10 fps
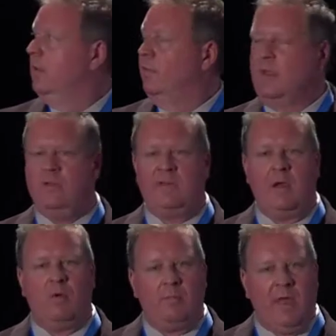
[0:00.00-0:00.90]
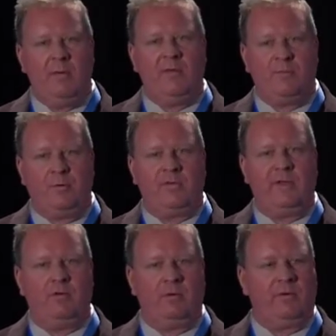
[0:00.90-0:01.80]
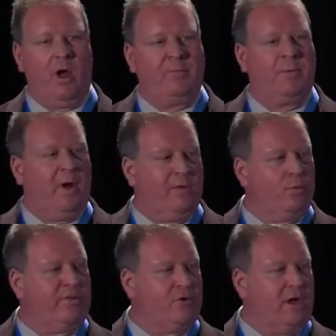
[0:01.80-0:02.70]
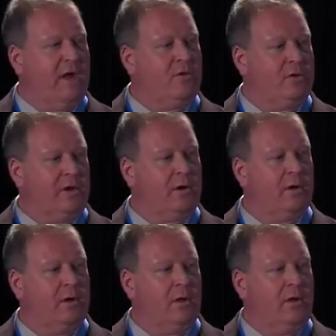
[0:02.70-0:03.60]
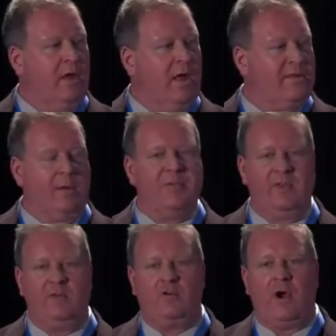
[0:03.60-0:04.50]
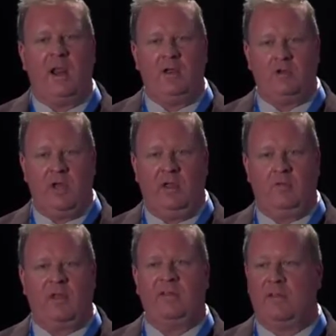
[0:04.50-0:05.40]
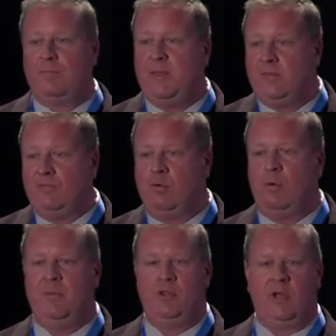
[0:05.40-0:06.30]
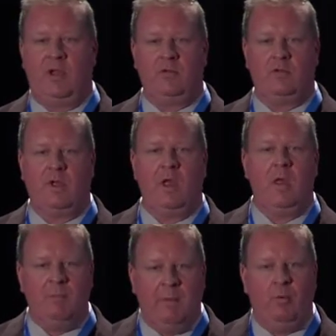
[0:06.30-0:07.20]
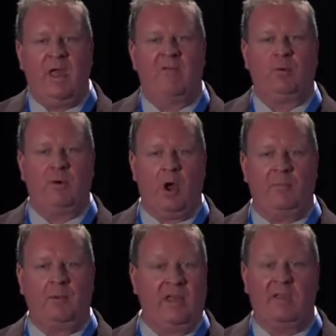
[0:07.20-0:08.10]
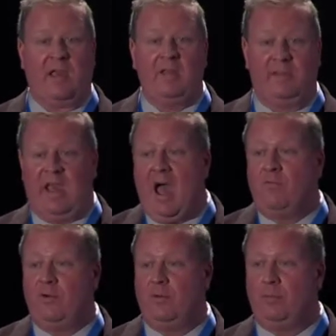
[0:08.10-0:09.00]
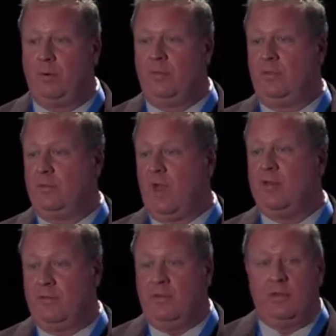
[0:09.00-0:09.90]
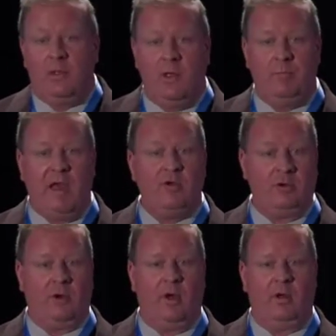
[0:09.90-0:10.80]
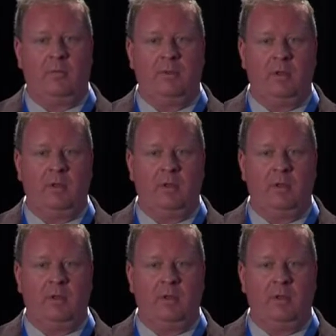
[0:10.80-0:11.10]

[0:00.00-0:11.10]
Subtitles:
Then you say, well, maybe this procedure isn't optimized. What's changed here? Has something in the training changed? Has this piece of equipment changed? Maybe we have to re-optimize. Has the average size of the patient gone up?